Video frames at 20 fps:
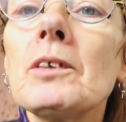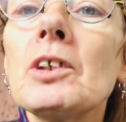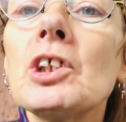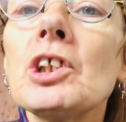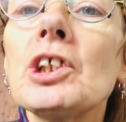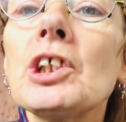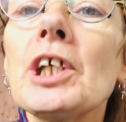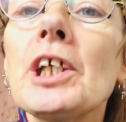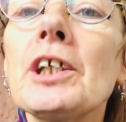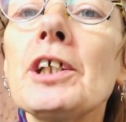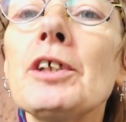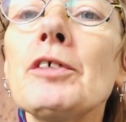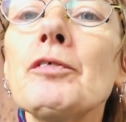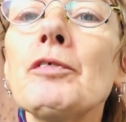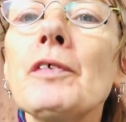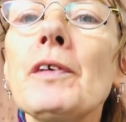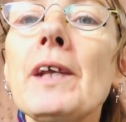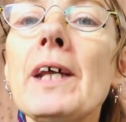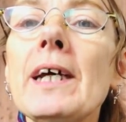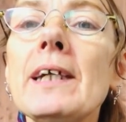Checking
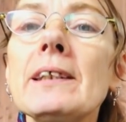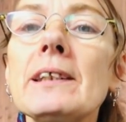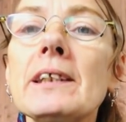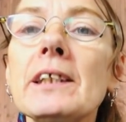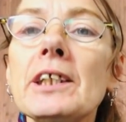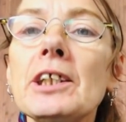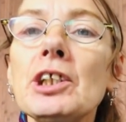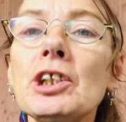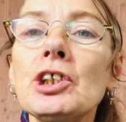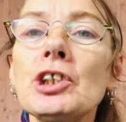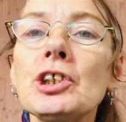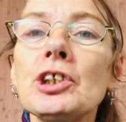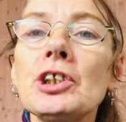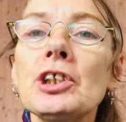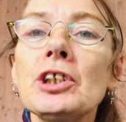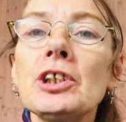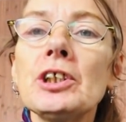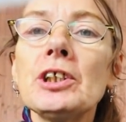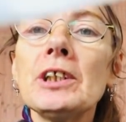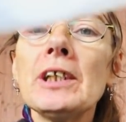for that
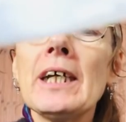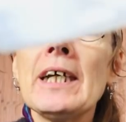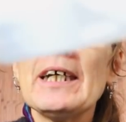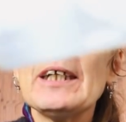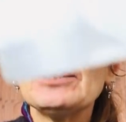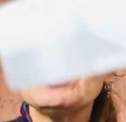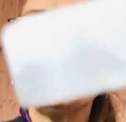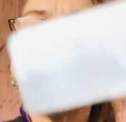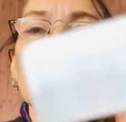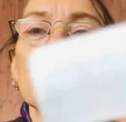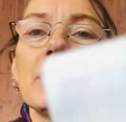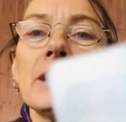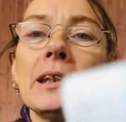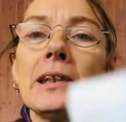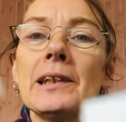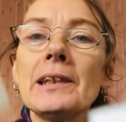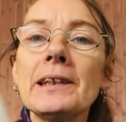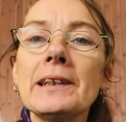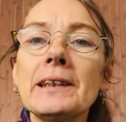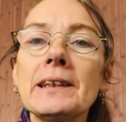tension and
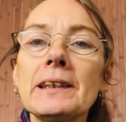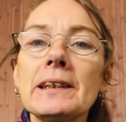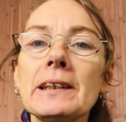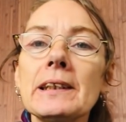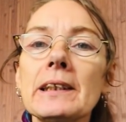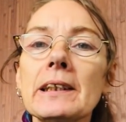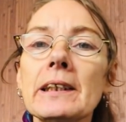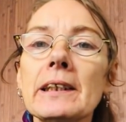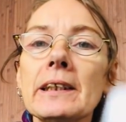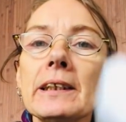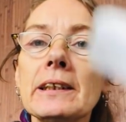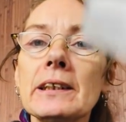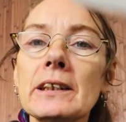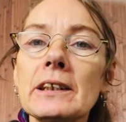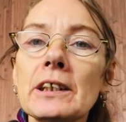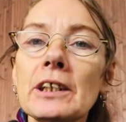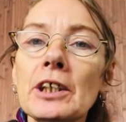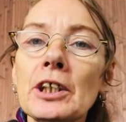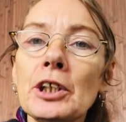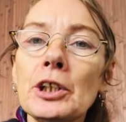releasing
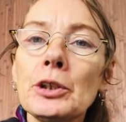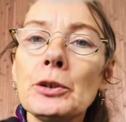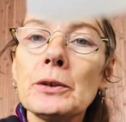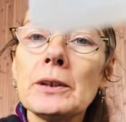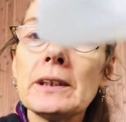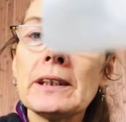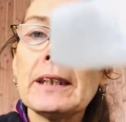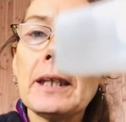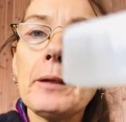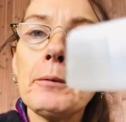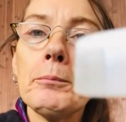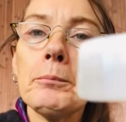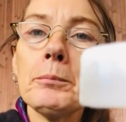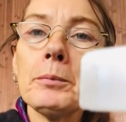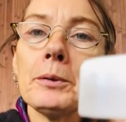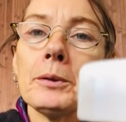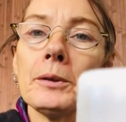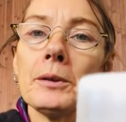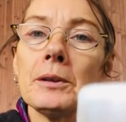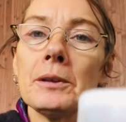it. Your
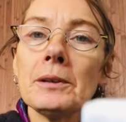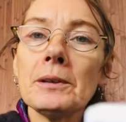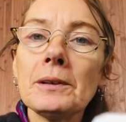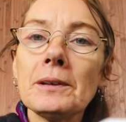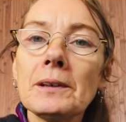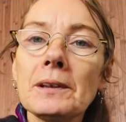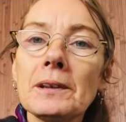temples,